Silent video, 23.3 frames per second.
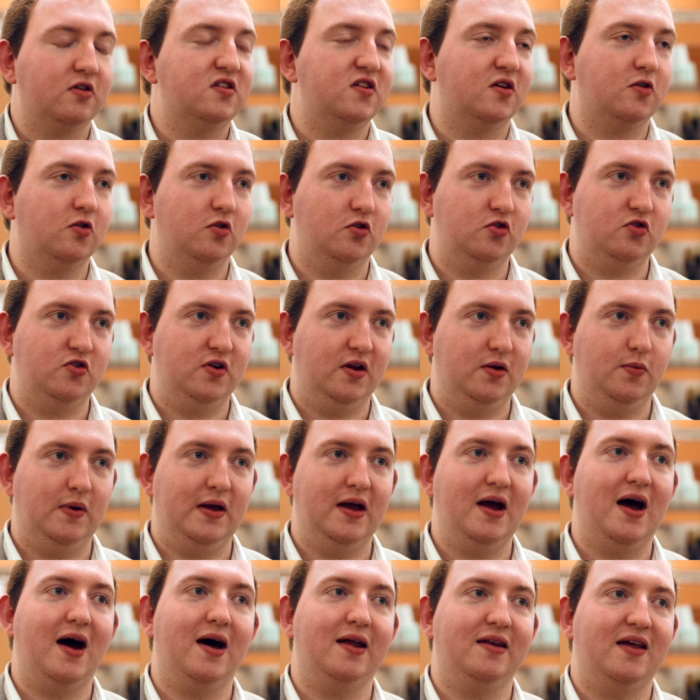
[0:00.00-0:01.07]
the country,
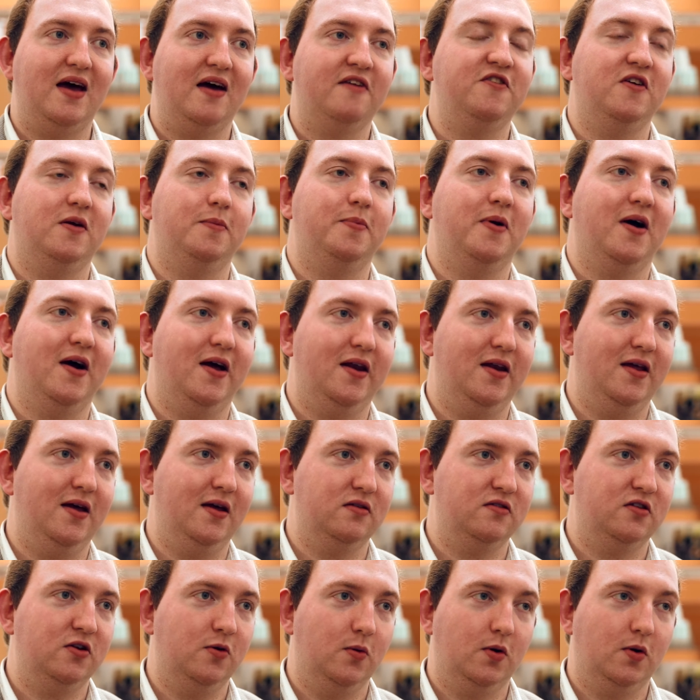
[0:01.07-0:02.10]
we had FE pioneers who are